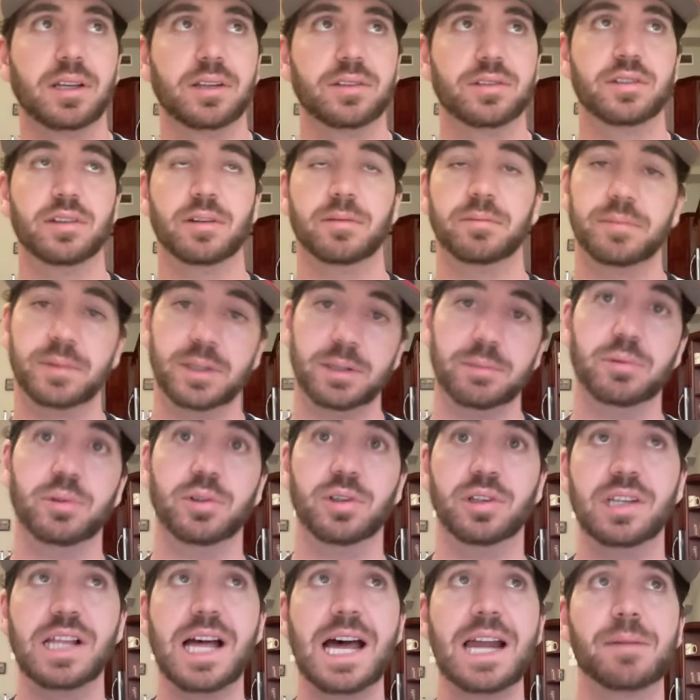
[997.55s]
Some
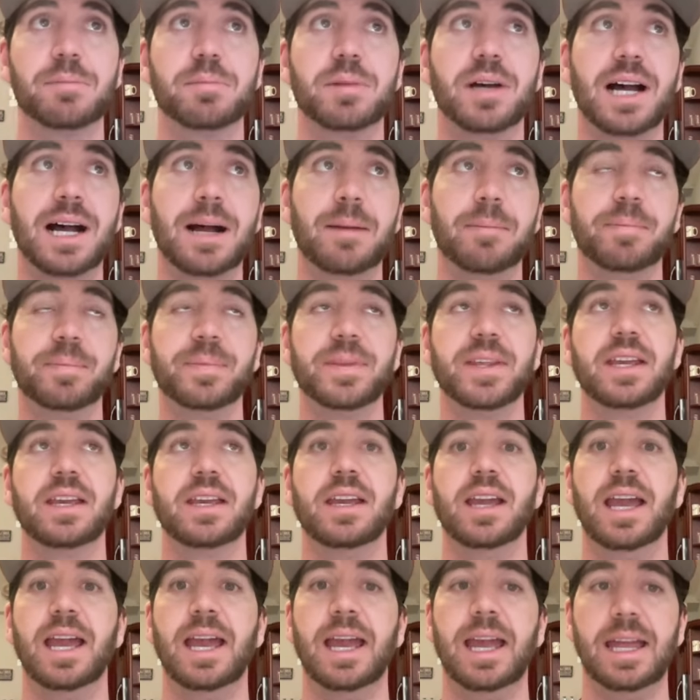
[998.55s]
people, a lot of pop.
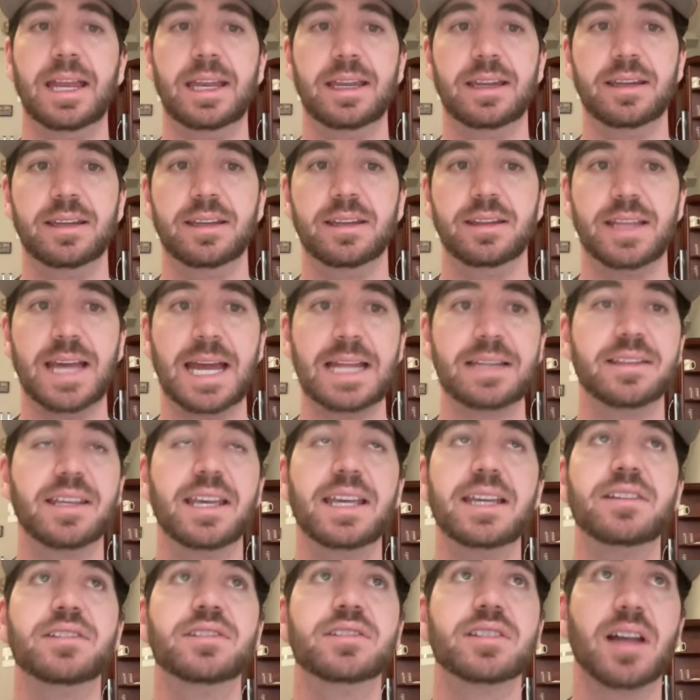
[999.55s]
And that
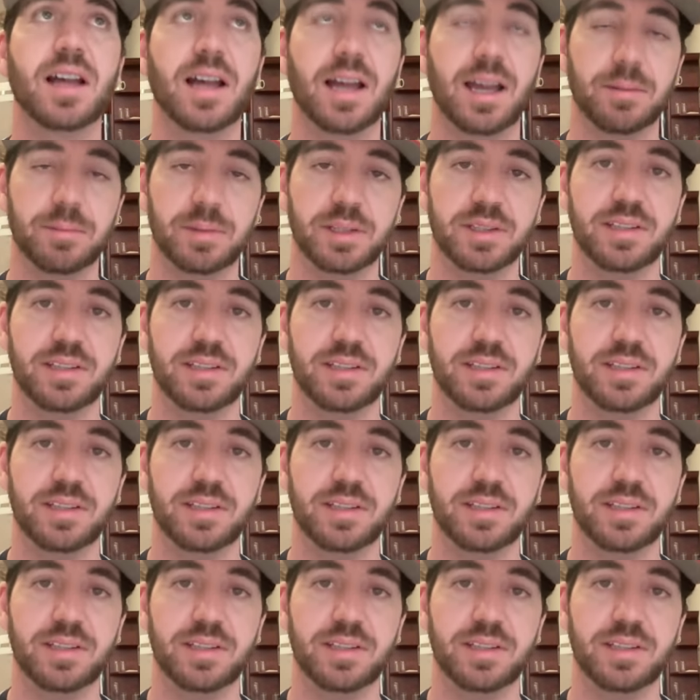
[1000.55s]
takes time.